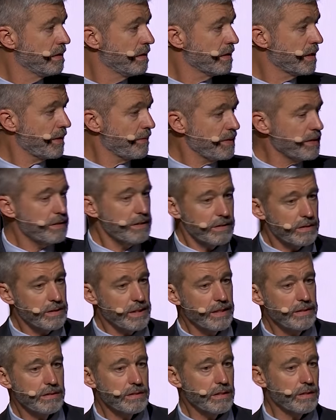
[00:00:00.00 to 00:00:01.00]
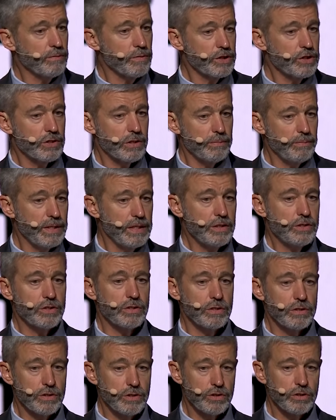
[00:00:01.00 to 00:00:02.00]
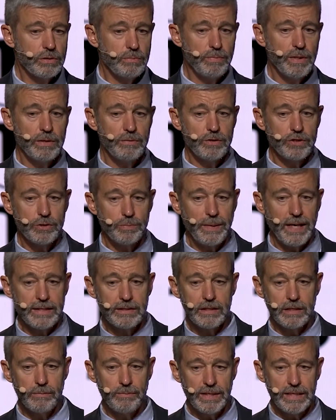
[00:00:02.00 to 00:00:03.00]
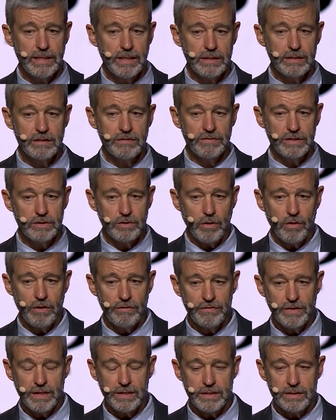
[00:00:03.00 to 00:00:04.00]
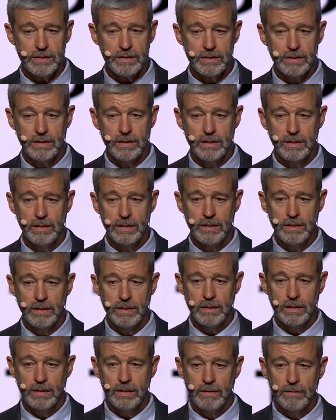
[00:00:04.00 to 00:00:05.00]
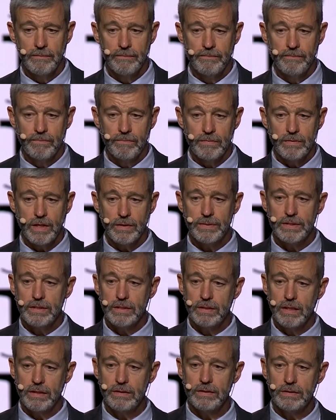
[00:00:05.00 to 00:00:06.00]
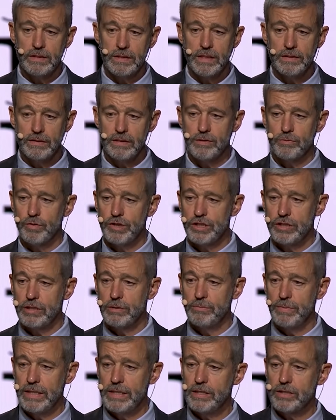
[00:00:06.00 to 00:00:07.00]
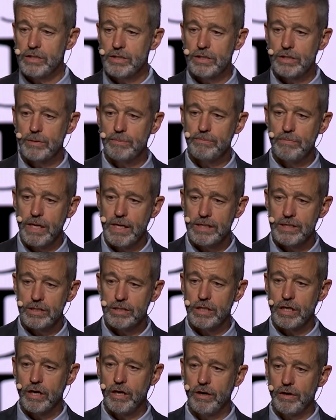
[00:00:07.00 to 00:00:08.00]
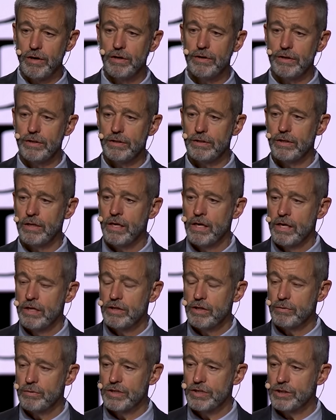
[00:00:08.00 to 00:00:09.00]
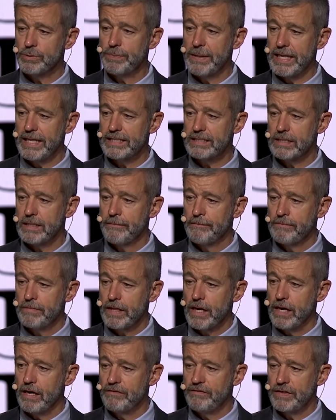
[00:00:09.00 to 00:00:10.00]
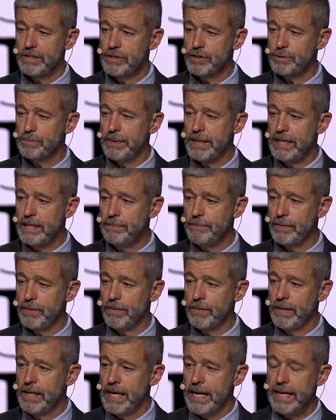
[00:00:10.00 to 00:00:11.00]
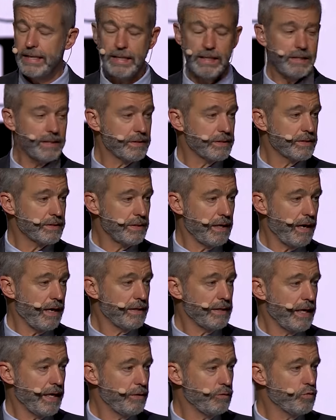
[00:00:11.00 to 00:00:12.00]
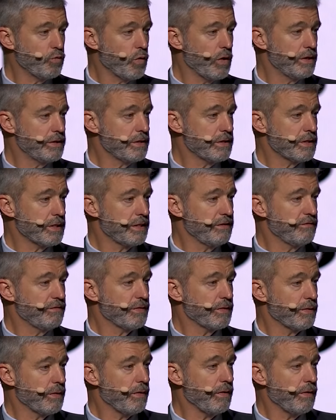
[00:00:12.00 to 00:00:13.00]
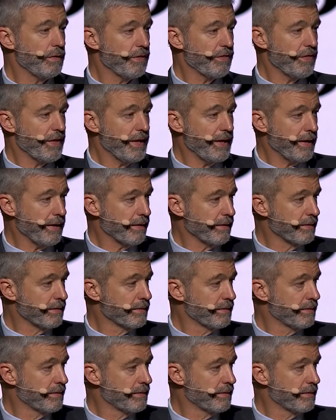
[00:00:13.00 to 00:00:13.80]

There is a sense in which the minister should be respected because of his office. There is another sense in which the minister must earn the respect of his people, and it is not a once and for all thing.